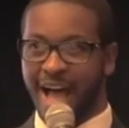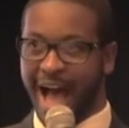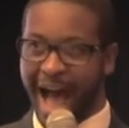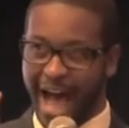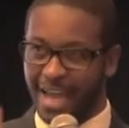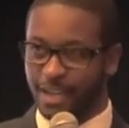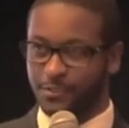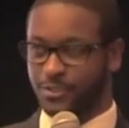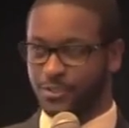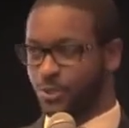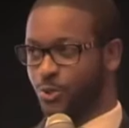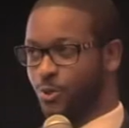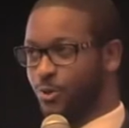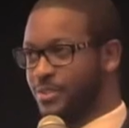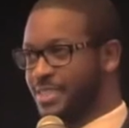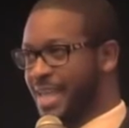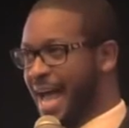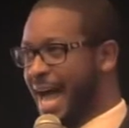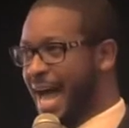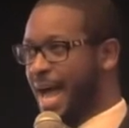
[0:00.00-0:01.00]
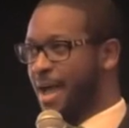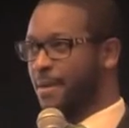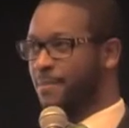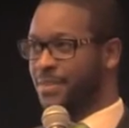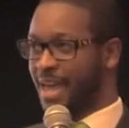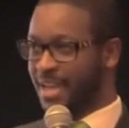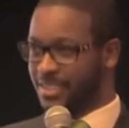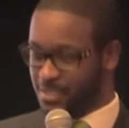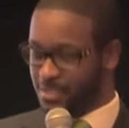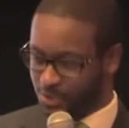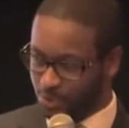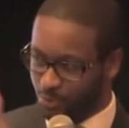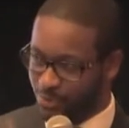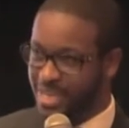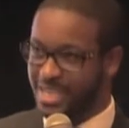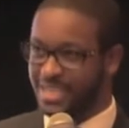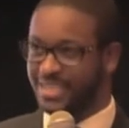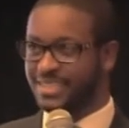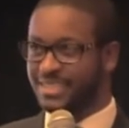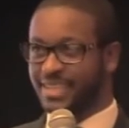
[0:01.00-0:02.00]
Out of school time, that
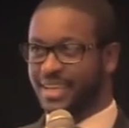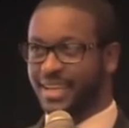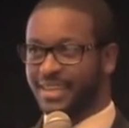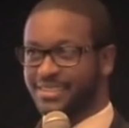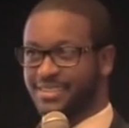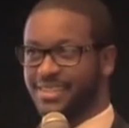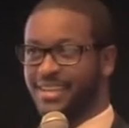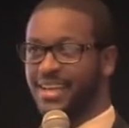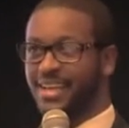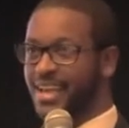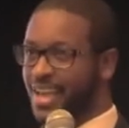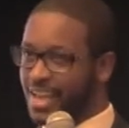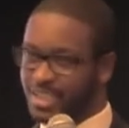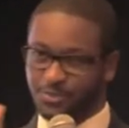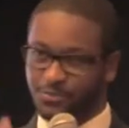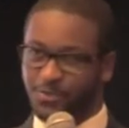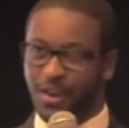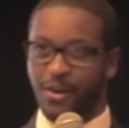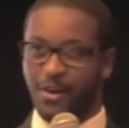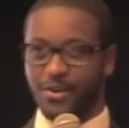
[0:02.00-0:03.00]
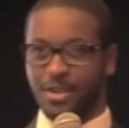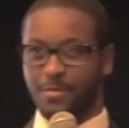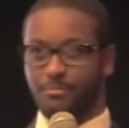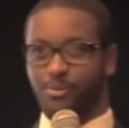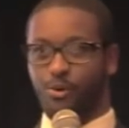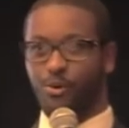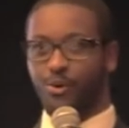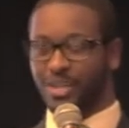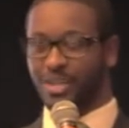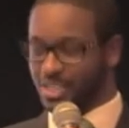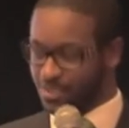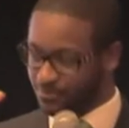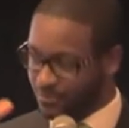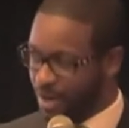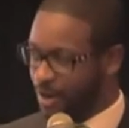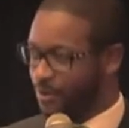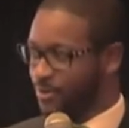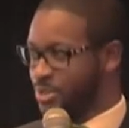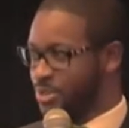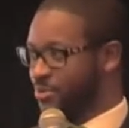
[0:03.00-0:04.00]
3 to 6, is very important. It's
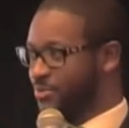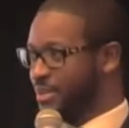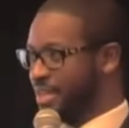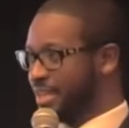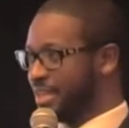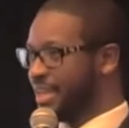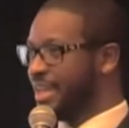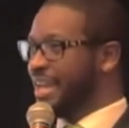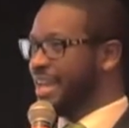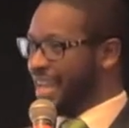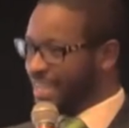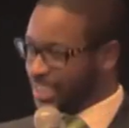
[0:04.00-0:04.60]
very unique.